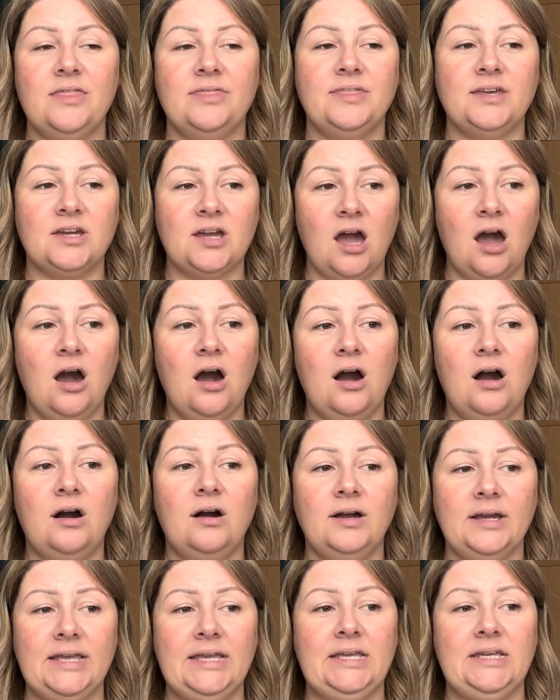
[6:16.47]
The
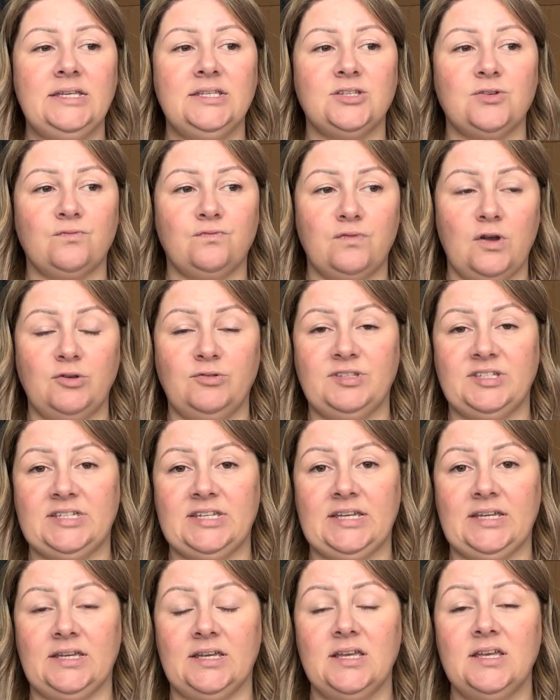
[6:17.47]
car is
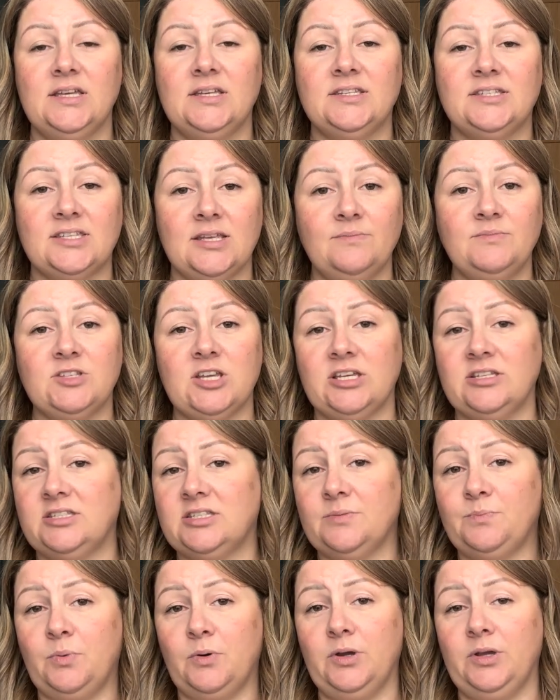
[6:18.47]
roasting, sometimes
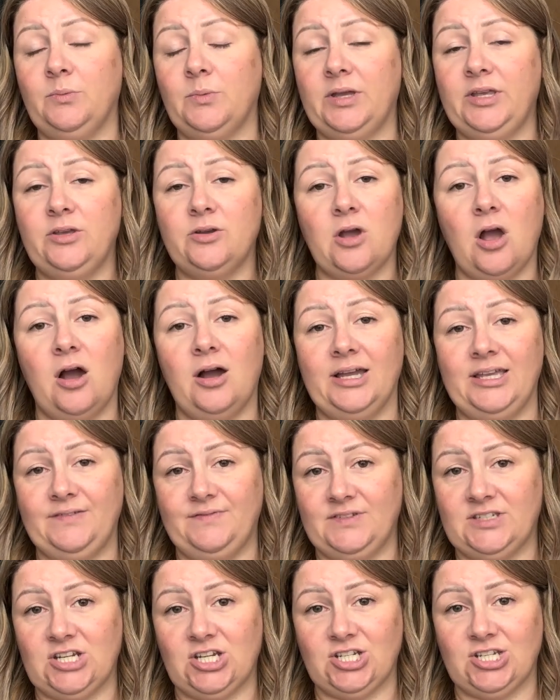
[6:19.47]
to the point where you can't
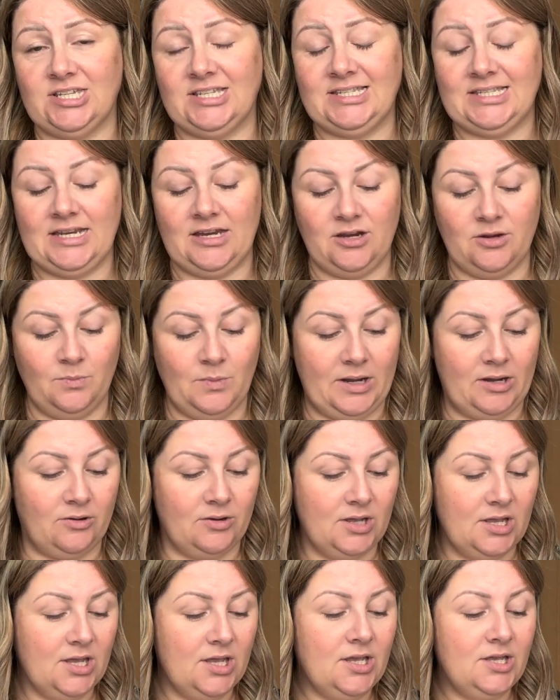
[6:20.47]
even touch the steering
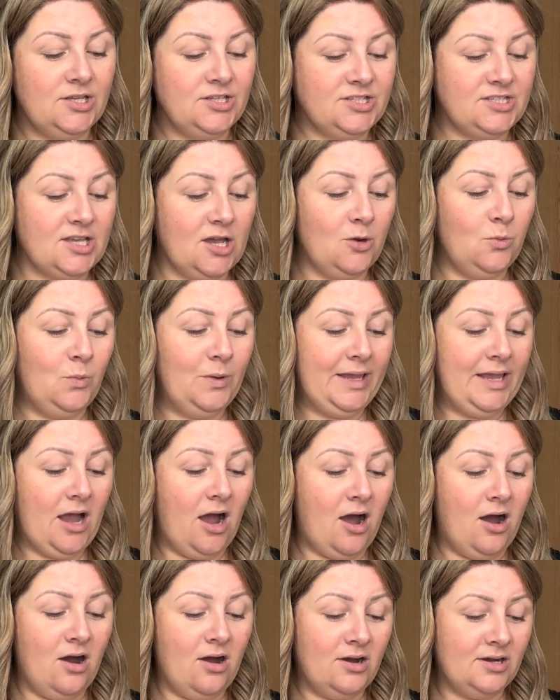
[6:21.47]
wheel. So we
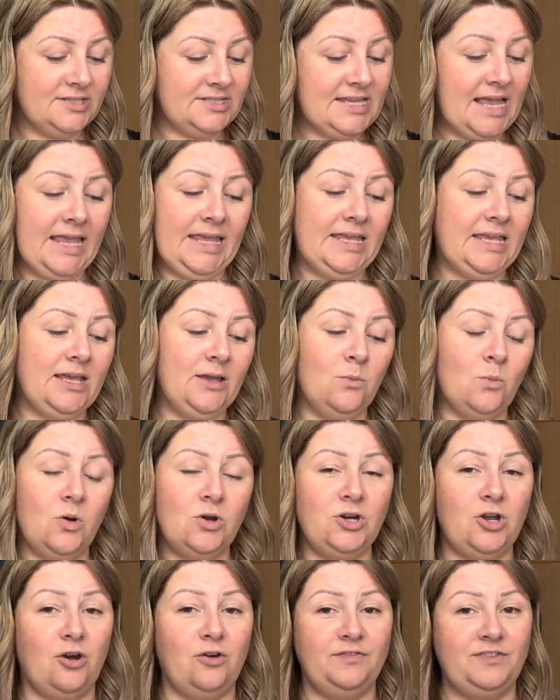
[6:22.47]
are taking
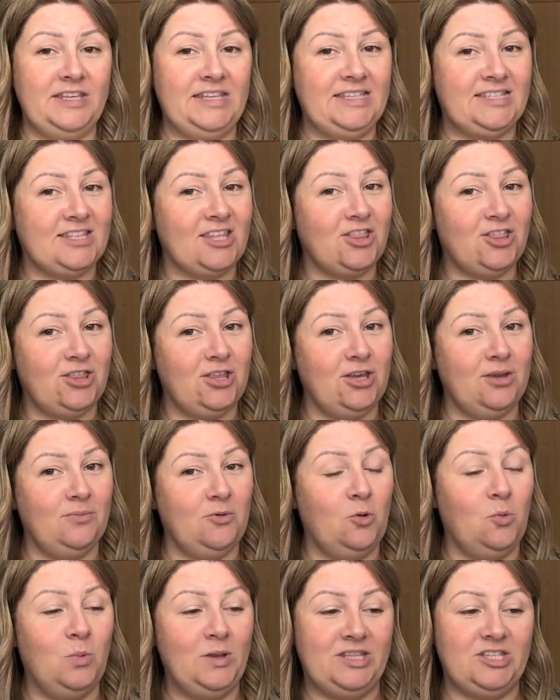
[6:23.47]
one of these
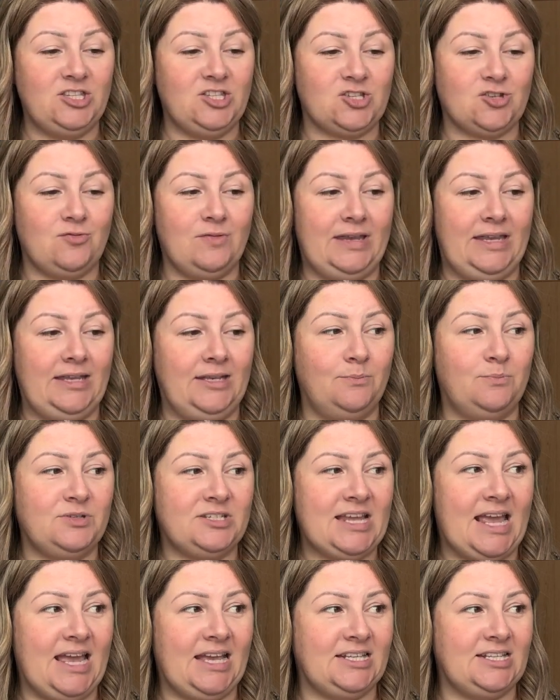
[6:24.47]
thermal windscreen
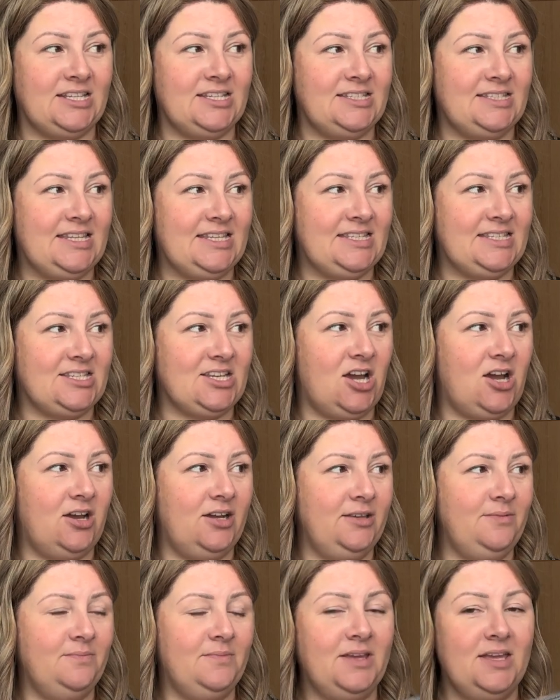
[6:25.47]
protectors this
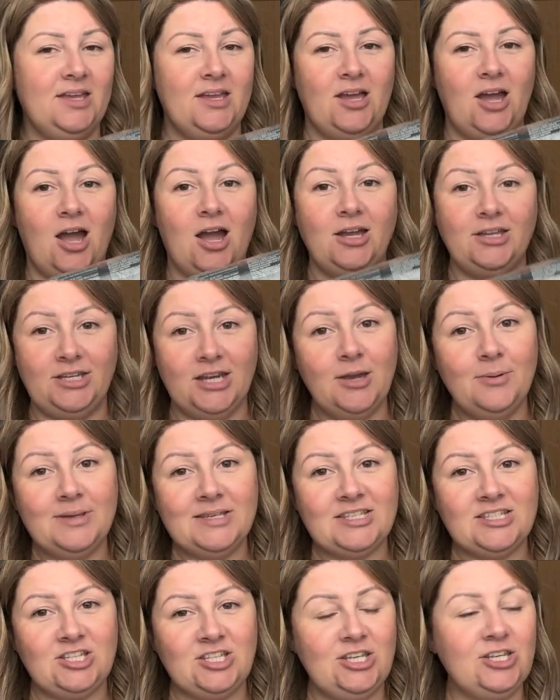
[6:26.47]
time. I know
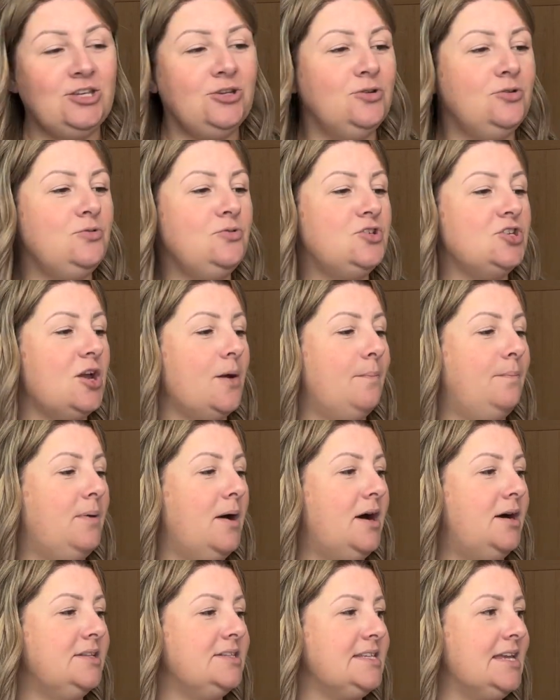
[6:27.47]
it's huge,
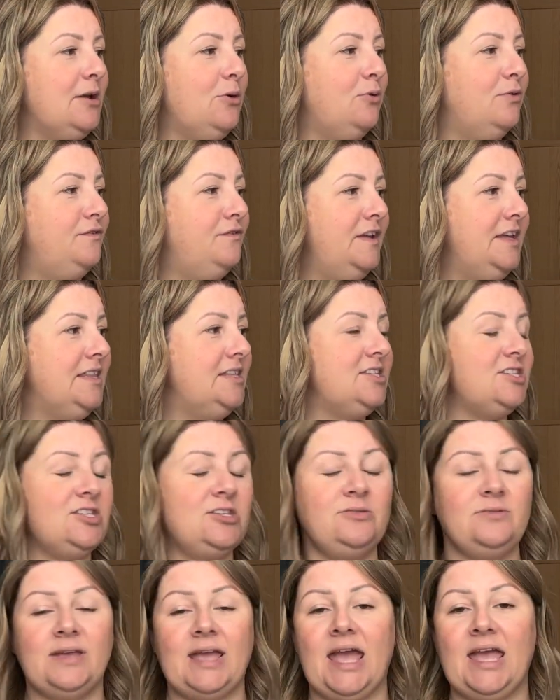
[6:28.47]
but it will fit in the
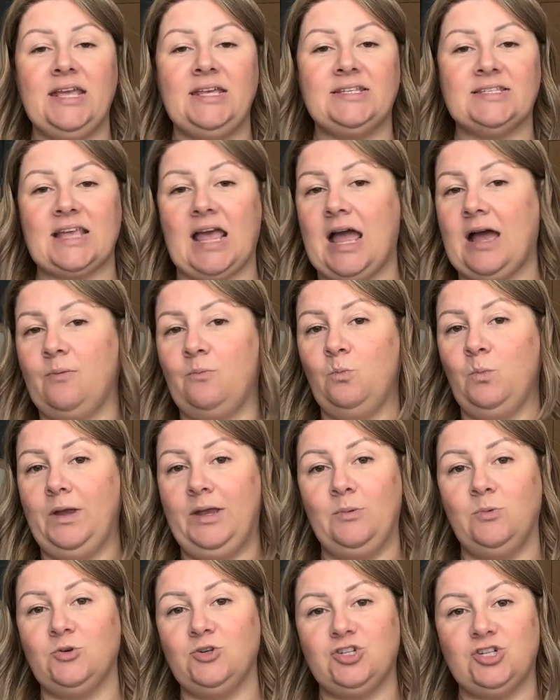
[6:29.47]
suitcase and
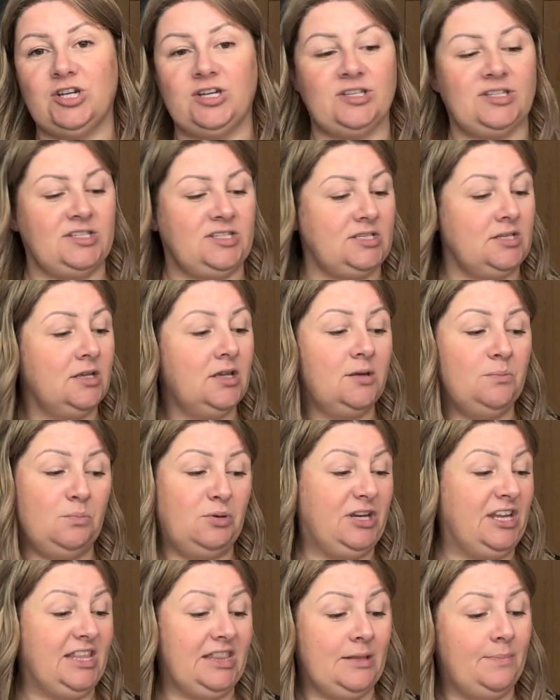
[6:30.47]
we will just
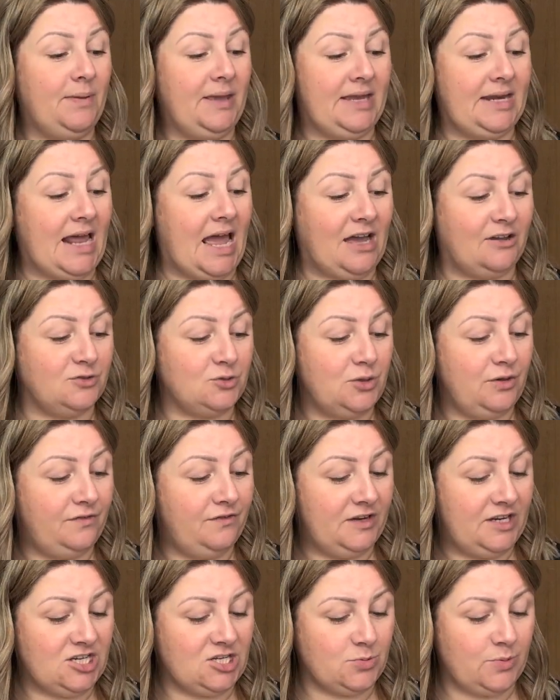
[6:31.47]
put it in the bin after we
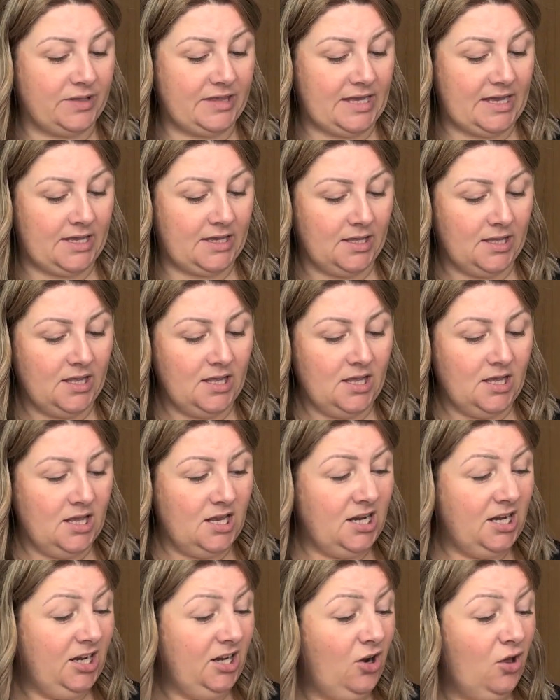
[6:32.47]
finish with it.
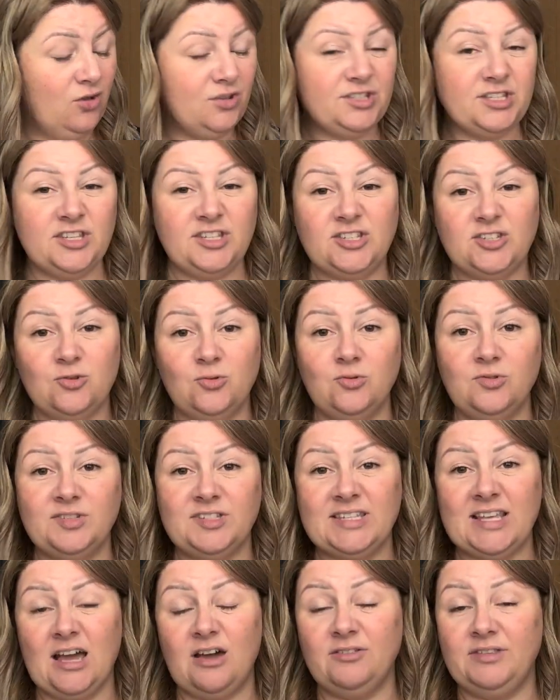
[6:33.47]
Lots of stores
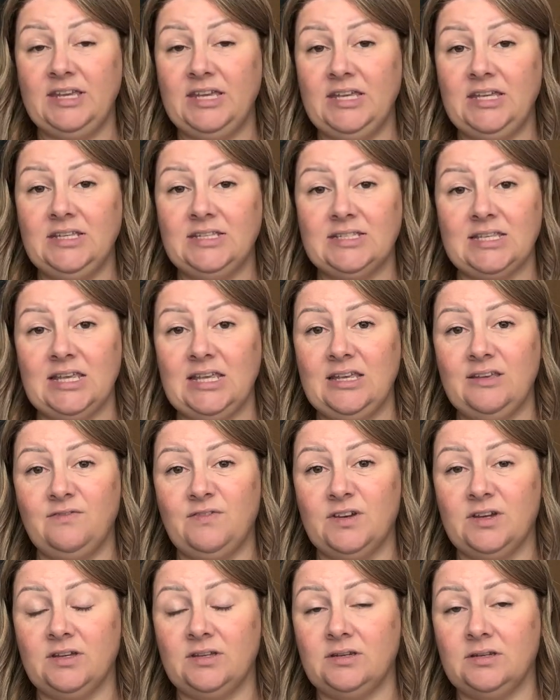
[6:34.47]
sell these,
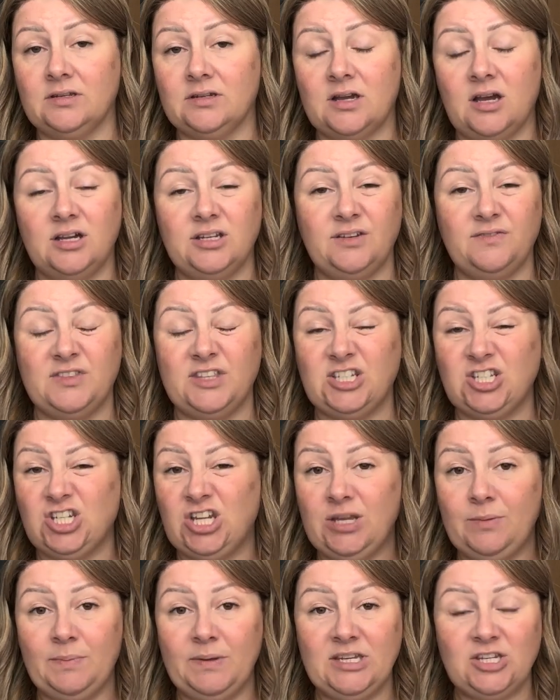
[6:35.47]
even kind of the
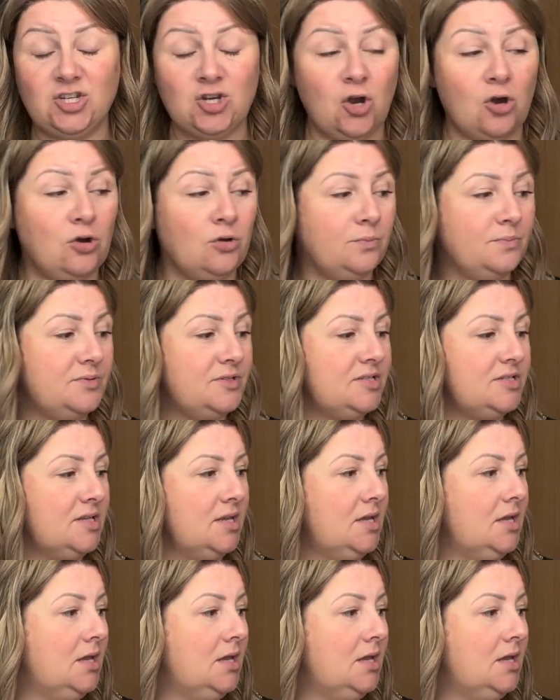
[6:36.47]
cheapy shops.